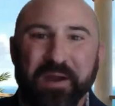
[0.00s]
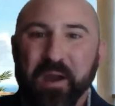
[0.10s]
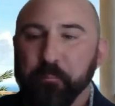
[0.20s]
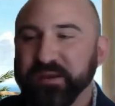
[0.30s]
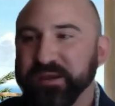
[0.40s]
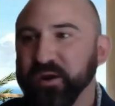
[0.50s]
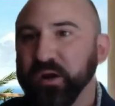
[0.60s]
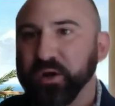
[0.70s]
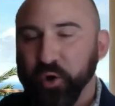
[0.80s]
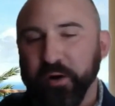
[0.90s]
but,
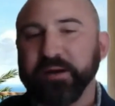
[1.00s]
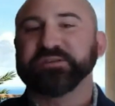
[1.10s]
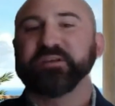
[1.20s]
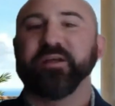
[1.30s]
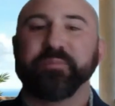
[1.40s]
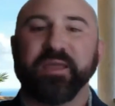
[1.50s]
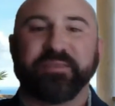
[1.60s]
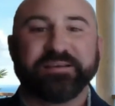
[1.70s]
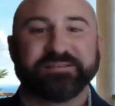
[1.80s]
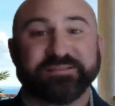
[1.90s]
encouraging them that
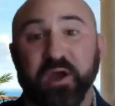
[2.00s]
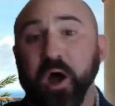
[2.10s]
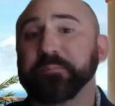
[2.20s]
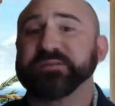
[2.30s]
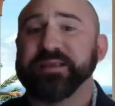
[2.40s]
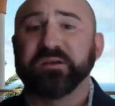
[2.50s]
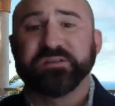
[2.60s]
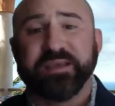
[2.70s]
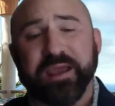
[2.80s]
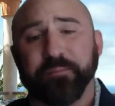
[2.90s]
this is the ups and downs
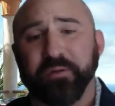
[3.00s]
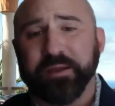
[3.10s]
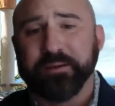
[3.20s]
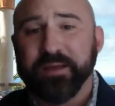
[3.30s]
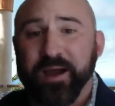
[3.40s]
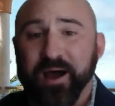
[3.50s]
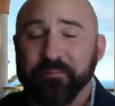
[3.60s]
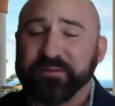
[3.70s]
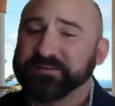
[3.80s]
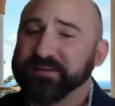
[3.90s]
of gambling.
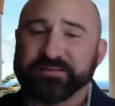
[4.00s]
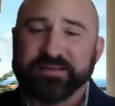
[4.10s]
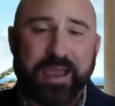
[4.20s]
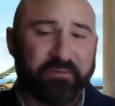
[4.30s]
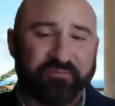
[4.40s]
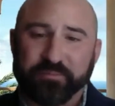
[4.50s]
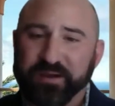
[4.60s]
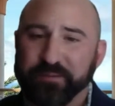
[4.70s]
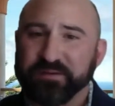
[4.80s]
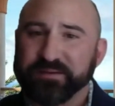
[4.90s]
This does happen from
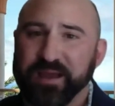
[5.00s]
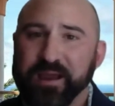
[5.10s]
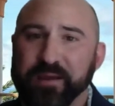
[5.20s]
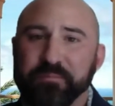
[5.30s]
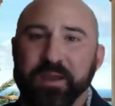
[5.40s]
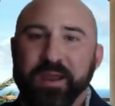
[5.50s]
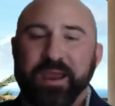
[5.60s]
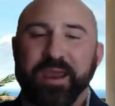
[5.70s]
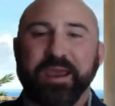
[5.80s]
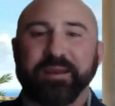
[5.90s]
time to time.
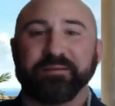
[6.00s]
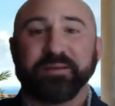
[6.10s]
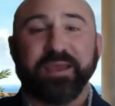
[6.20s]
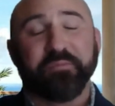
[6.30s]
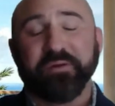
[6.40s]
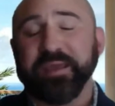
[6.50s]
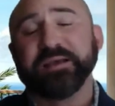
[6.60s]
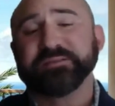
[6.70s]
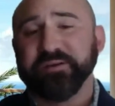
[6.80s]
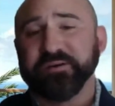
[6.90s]
And gambling
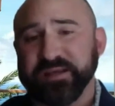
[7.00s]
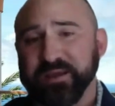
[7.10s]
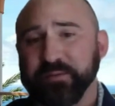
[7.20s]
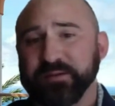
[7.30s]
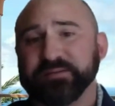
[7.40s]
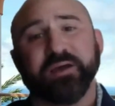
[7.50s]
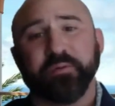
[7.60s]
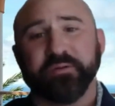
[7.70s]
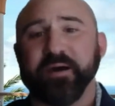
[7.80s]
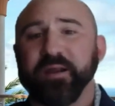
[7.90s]
is entertainment, to
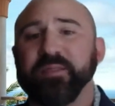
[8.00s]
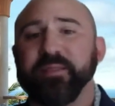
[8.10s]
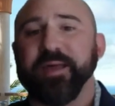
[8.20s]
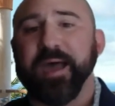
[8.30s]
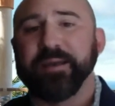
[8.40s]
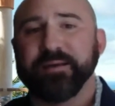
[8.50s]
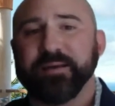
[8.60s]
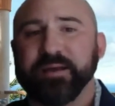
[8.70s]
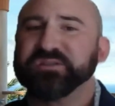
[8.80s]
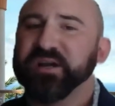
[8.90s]
double down on that.
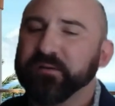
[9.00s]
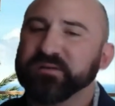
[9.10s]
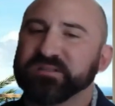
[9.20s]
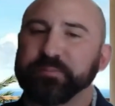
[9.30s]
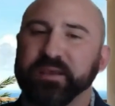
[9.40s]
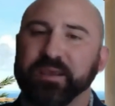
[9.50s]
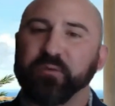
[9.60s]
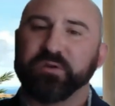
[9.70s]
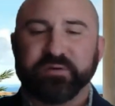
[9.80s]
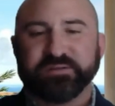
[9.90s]
And generally speaking,
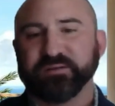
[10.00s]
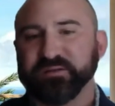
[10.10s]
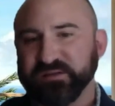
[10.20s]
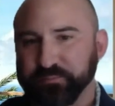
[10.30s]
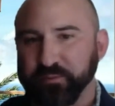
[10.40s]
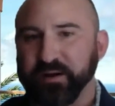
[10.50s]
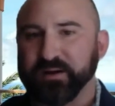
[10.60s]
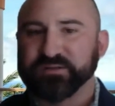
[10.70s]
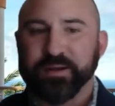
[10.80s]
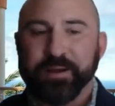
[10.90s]
when you reach out to these
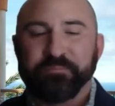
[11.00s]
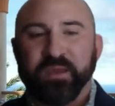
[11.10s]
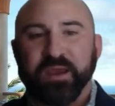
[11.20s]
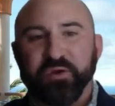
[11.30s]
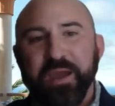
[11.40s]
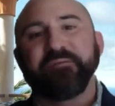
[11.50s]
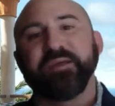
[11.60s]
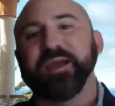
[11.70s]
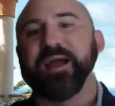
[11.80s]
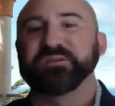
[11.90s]
players and you have
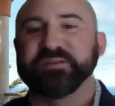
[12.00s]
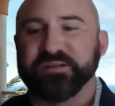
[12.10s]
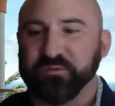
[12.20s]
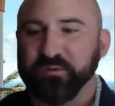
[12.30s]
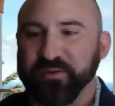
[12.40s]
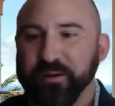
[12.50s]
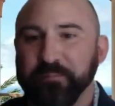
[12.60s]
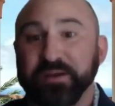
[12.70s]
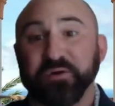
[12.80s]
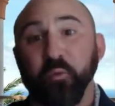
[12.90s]
that conversation with them
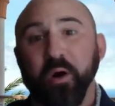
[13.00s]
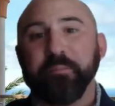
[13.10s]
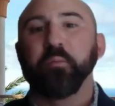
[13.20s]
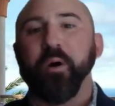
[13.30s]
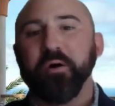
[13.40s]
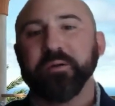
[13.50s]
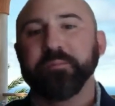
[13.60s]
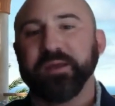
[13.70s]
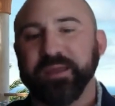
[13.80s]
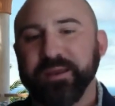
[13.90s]
and you're warm and welcoming
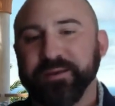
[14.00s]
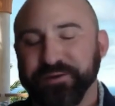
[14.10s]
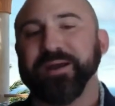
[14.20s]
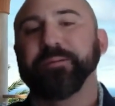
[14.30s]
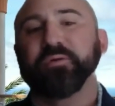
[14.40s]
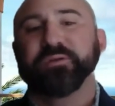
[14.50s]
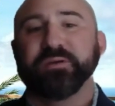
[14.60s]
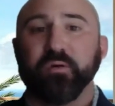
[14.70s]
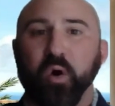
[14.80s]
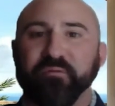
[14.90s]
again, you're able
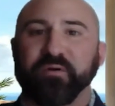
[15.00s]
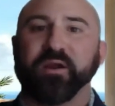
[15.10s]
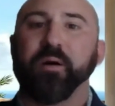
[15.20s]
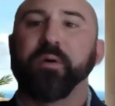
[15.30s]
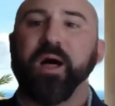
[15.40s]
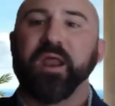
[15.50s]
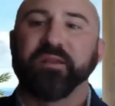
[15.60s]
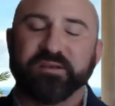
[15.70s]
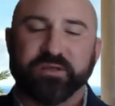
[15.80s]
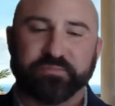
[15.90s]
to overcome a lot of
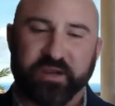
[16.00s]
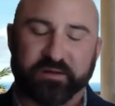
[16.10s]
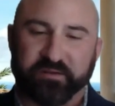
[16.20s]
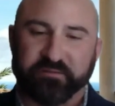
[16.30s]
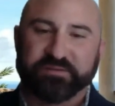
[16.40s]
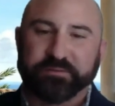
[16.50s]
these objectives.